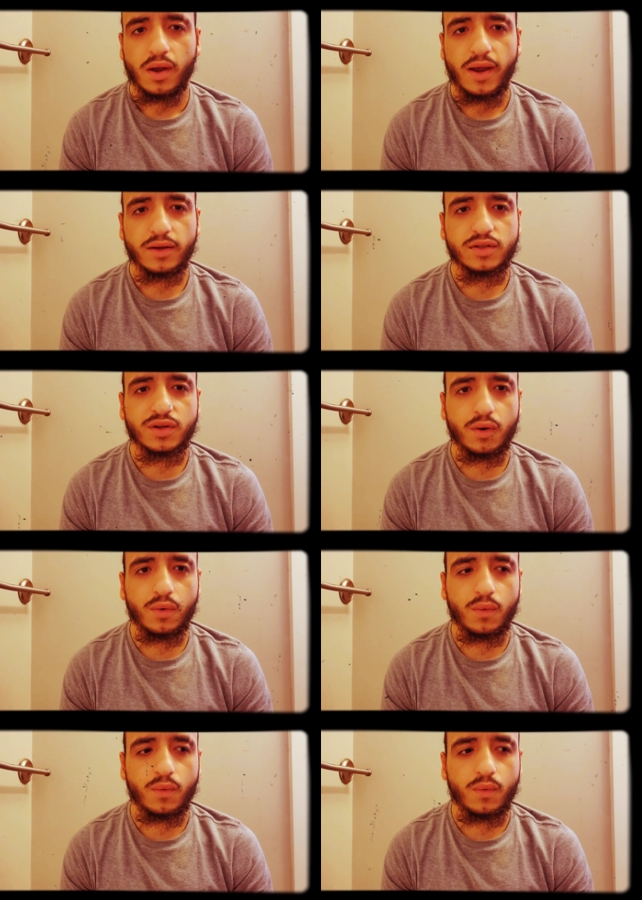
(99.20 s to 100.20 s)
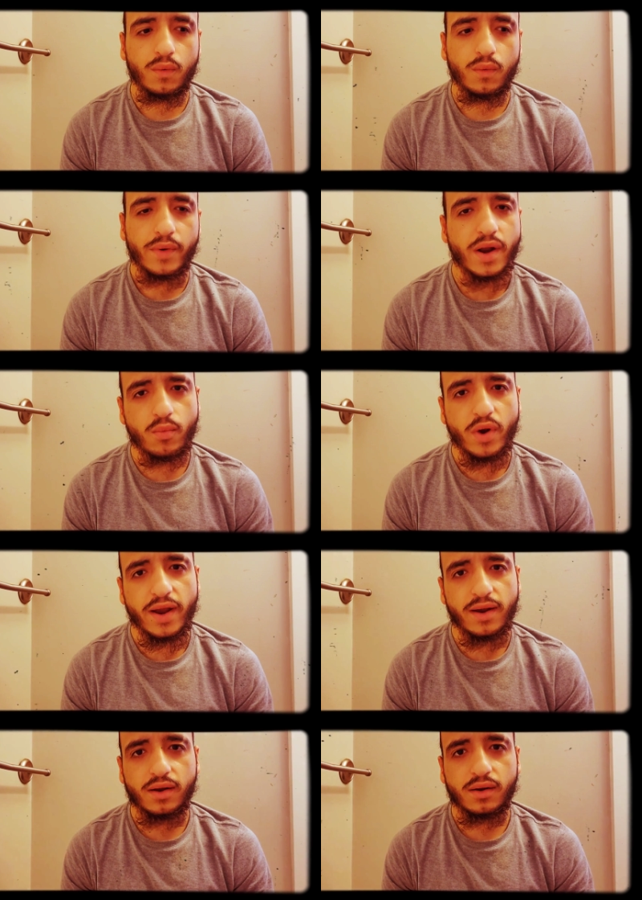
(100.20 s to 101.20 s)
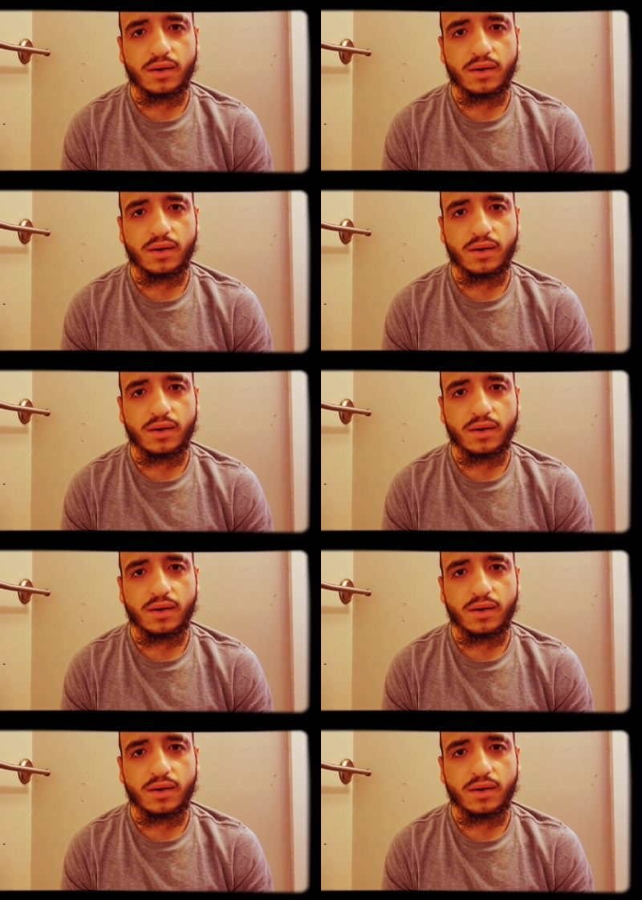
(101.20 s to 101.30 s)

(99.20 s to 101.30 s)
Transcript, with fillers: And so when I went,